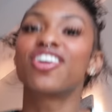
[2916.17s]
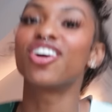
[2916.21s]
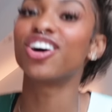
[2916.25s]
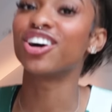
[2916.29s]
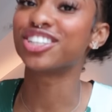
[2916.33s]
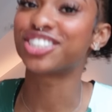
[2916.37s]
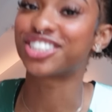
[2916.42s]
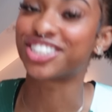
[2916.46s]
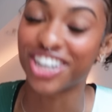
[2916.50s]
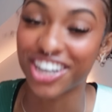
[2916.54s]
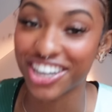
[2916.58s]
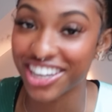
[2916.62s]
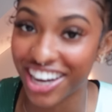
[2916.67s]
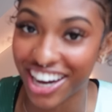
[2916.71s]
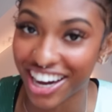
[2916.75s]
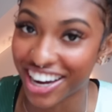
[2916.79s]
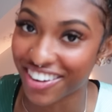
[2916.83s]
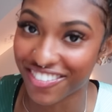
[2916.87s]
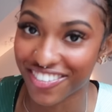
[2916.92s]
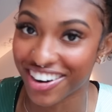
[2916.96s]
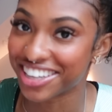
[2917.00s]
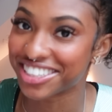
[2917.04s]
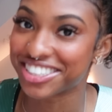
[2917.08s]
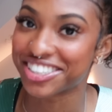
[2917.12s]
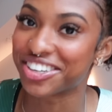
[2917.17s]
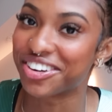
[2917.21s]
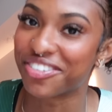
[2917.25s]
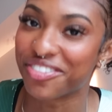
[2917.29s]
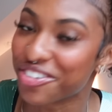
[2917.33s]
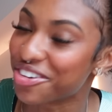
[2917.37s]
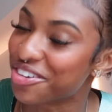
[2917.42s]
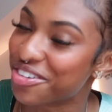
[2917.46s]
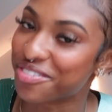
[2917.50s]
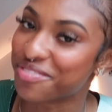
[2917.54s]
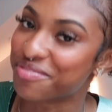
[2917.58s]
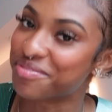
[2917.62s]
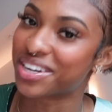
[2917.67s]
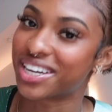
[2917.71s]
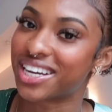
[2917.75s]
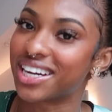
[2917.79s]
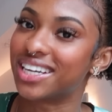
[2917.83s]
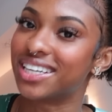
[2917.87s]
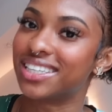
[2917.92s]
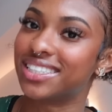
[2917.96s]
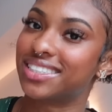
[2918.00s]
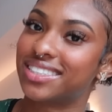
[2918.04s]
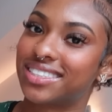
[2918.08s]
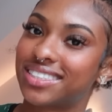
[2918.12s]
ain't gonna show y'all the rest of the room
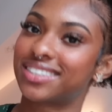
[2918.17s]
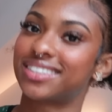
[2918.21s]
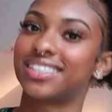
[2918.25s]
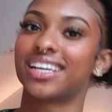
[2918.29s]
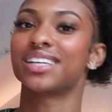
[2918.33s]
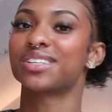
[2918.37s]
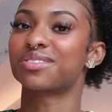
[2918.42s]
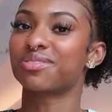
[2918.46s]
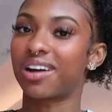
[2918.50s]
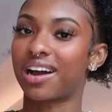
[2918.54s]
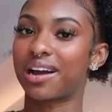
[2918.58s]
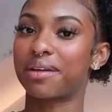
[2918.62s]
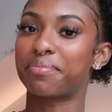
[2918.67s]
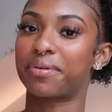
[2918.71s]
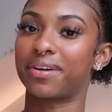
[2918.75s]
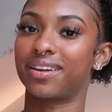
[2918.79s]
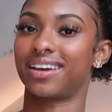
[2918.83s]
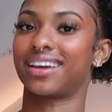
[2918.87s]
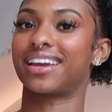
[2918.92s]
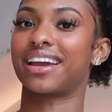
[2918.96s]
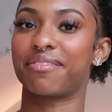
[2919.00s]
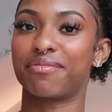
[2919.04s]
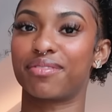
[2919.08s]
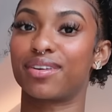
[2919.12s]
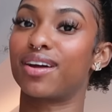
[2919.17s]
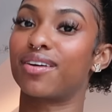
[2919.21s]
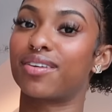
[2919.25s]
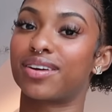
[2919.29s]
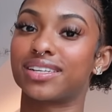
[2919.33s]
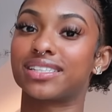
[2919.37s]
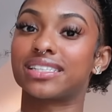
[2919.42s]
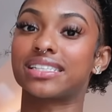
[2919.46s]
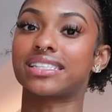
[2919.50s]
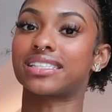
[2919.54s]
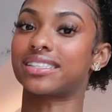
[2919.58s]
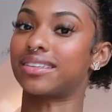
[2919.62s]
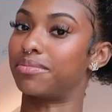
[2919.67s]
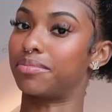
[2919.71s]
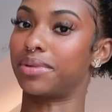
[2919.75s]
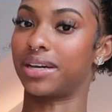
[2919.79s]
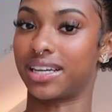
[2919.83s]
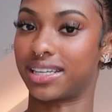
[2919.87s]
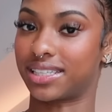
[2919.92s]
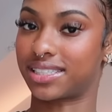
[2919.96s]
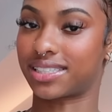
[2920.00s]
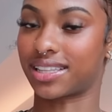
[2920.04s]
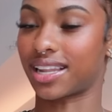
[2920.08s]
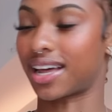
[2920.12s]
because that's why I'm putting the camera down, because it's a
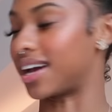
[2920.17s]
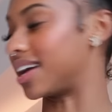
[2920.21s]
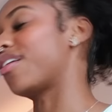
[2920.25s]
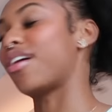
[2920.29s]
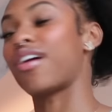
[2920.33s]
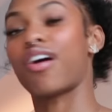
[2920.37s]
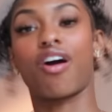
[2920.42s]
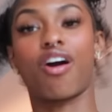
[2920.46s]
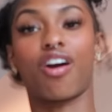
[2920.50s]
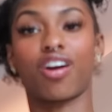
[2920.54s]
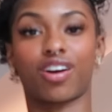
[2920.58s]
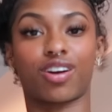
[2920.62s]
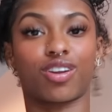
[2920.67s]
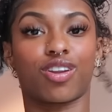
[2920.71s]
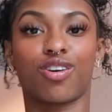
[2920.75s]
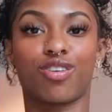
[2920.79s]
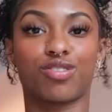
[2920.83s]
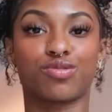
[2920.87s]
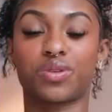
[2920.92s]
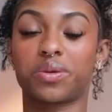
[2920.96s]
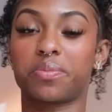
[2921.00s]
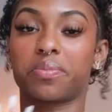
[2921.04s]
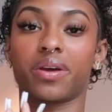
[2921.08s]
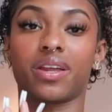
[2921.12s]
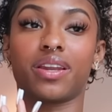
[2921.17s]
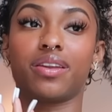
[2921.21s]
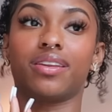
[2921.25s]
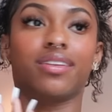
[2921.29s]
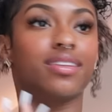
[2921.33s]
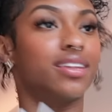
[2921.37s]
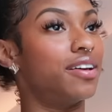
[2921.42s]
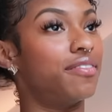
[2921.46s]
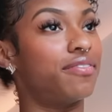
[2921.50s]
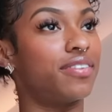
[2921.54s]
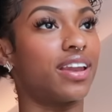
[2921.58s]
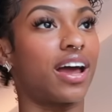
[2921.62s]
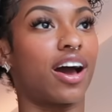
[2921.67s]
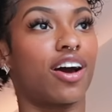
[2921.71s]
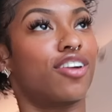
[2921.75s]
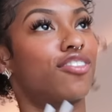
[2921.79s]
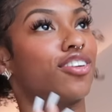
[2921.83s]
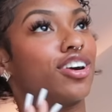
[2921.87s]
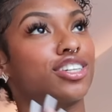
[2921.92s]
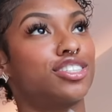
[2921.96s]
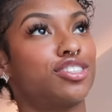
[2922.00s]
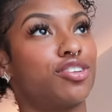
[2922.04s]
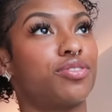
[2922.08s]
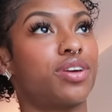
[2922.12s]
mess. Like, our clothes, we've been living out
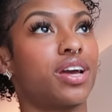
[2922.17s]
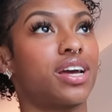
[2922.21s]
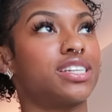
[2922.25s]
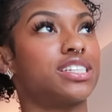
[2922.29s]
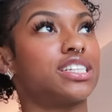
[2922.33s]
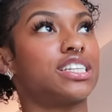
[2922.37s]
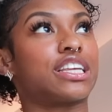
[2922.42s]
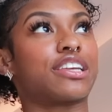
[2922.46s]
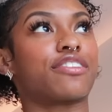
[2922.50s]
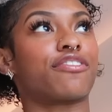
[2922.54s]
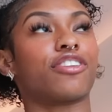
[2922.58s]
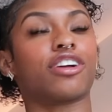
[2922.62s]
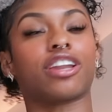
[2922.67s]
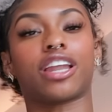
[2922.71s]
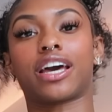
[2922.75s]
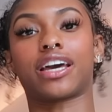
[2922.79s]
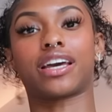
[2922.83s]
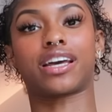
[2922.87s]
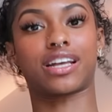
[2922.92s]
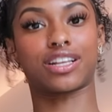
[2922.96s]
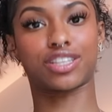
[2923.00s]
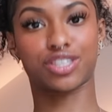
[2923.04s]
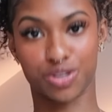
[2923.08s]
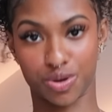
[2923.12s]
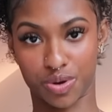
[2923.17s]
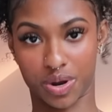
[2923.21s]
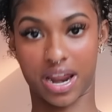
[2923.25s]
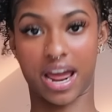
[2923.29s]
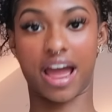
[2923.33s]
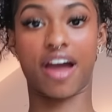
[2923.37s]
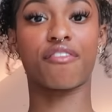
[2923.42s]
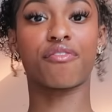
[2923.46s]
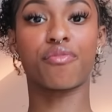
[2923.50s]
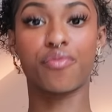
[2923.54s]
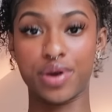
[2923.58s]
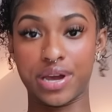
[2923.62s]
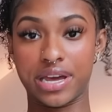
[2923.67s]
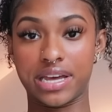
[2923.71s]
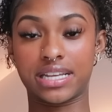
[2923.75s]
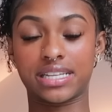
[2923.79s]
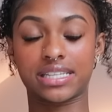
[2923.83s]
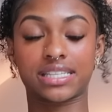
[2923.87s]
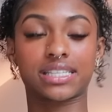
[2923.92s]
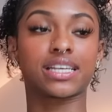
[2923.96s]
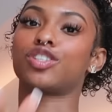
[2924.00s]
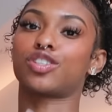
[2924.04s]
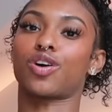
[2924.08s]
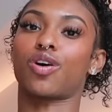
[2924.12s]
of our suitcases for like 2.5
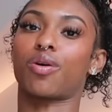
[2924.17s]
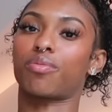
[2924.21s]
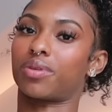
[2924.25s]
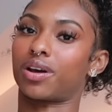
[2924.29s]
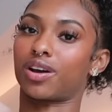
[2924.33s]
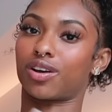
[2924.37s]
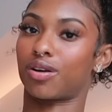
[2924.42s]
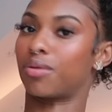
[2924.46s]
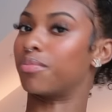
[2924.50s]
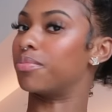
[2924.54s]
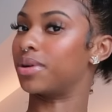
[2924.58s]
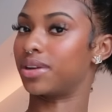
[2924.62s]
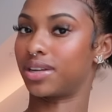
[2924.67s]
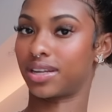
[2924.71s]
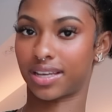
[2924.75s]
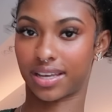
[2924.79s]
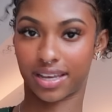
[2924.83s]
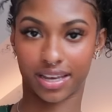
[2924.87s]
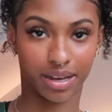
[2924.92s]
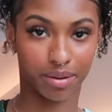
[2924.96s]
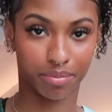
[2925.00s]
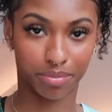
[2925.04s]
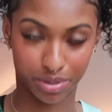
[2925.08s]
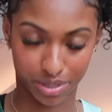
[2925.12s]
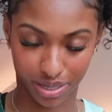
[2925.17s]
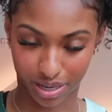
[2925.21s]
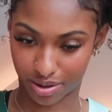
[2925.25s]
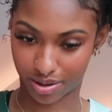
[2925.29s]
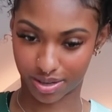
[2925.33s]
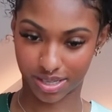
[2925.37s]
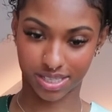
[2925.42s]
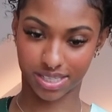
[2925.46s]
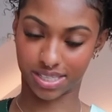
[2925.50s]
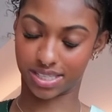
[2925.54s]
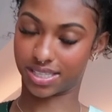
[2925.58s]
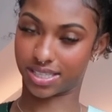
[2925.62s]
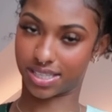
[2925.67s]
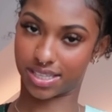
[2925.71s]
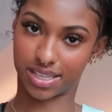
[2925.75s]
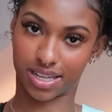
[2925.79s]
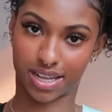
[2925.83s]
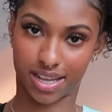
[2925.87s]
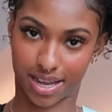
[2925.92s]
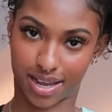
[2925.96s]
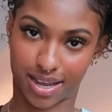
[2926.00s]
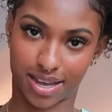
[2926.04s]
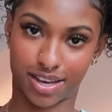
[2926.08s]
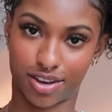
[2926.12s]
weeks. So I'm not gonna put the camera down because
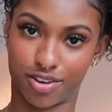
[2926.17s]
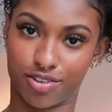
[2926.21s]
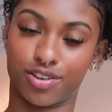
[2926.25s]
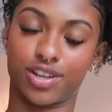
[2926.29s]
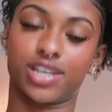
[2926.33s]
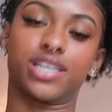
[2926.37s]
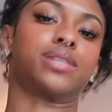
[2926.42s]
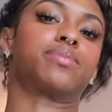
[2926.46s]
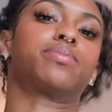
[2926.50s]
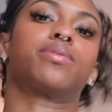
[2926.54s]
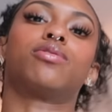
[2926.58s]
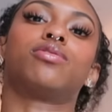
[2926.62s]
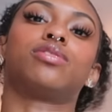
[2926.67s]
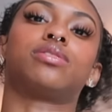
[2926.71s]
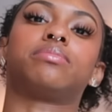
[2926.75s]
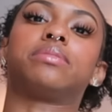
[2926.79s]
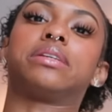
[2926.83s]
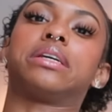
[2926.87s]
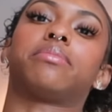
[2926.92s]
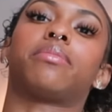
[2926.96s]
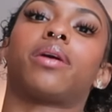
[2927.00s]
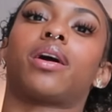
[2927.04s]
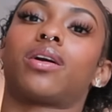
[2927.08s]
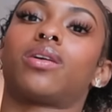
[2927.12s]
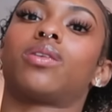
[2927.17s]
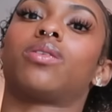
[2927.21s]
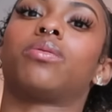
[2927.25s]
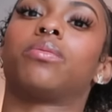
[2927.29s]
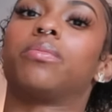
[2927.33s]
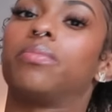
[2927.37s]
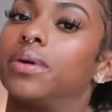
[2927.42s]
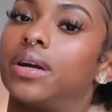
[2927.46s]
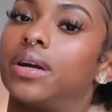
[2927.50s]
I ain't gonna expose me and my room